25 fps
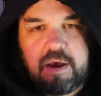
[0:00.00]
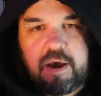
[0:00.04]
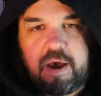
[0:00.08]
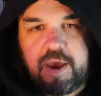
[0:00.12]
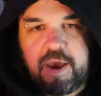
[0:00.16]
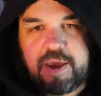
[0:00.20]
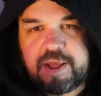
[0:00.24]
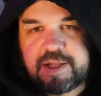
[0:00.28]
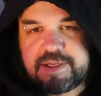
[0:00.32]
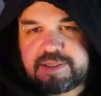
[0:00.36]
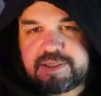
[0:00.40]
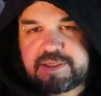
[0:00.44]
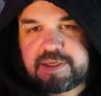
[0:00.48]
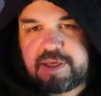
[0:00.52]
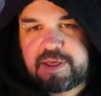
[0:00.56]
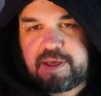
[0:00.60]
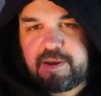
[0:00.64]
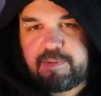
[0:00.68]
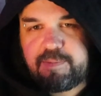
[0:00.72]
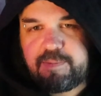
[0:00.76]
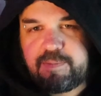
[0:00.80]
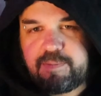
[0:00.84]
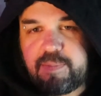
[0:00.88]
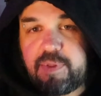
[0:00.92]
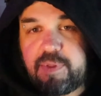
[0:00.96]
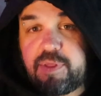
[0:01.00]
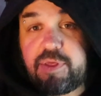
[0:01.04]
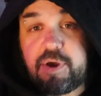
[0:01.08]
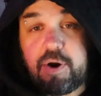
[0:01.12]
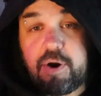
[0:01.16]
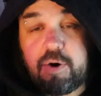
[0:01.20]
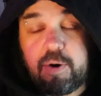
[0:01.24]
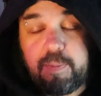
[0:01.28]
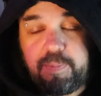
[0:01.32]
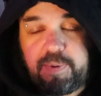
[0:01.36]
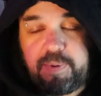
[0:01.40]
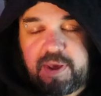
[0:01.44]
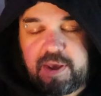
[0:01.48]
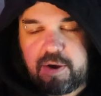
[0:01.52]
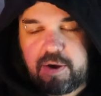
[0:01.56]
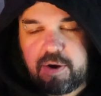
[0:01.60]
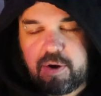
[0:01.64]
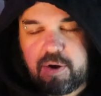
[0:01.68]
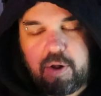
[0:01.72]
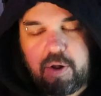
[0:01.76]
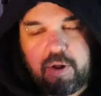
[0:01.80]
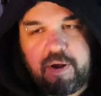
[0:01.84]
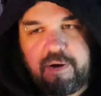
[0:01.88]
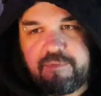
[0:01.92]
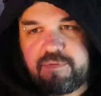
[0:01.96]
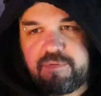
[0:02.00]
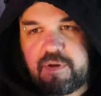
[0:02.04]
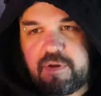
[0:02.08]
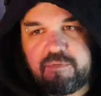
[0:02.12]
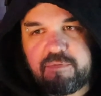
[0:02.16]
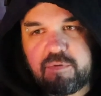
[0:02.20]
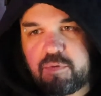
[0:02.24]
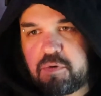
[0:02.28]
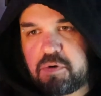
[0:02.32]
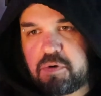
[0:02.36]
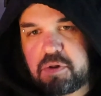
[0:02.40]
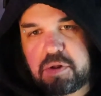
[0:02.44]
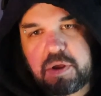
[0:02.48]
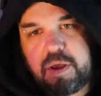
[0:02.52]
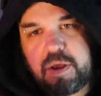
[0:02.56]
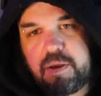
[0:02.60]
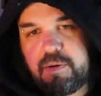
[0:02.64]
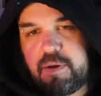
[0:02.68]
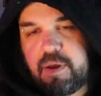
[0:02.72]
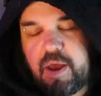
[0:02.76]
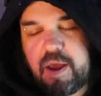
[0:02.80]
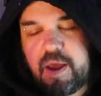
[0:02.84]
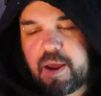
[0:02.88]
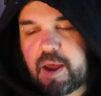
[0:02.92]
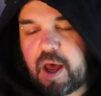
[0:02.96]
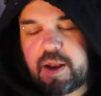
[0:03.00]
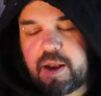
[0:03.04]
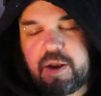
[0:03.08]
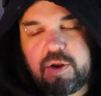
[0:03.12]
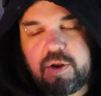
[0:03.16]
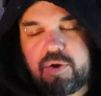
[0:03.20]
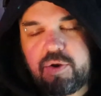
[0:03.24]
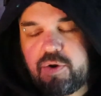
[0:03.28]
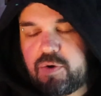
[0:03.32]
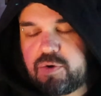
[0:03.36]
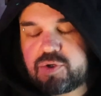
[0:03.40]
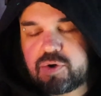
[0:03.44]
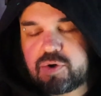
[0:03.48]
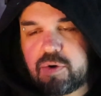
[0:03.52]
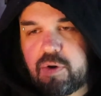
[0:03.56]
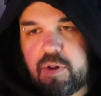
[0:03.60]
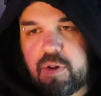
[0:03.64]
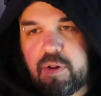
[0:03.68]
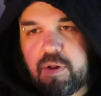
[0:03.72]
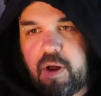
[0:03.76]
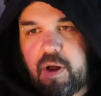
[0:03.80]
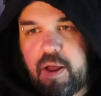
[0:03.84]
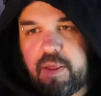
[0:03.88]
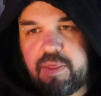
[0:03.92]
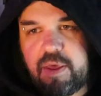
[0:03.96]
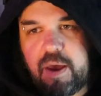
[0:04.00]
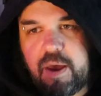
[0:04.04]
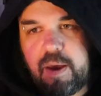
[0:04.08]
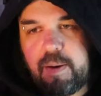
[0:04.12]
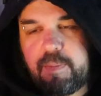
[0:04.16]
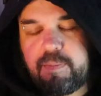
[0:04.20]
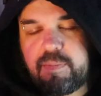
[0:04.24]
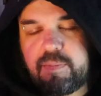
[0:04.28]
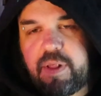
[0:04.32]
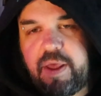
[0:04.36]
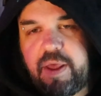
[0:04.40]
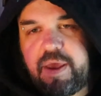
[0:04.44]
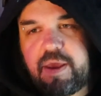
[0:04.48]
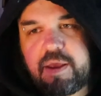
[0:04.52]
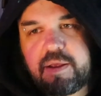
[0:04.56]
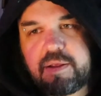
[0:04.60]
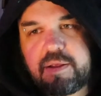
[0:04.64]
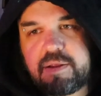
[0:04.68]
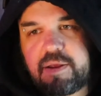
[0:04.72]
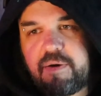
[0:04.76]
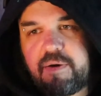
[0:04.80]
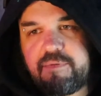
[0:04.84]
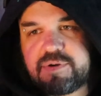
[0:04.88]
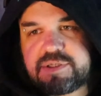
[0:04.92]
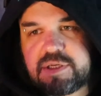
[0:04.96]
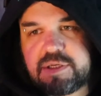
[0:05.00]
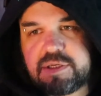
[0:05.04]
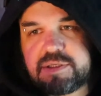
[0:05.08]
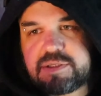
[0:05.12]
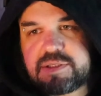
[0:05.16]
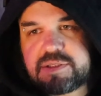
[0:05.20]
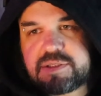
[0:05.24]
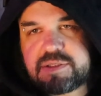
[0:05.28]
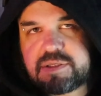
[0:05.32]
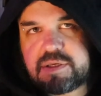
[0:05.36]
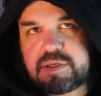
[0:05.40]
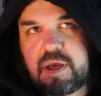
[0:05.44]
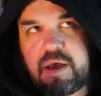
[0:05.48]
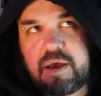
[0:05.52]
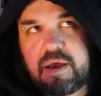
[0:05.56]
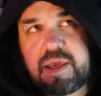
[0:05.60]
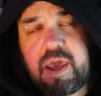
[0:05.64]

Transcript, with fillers: i can see their appeal i've never really kind of neutral on them like ever since uh,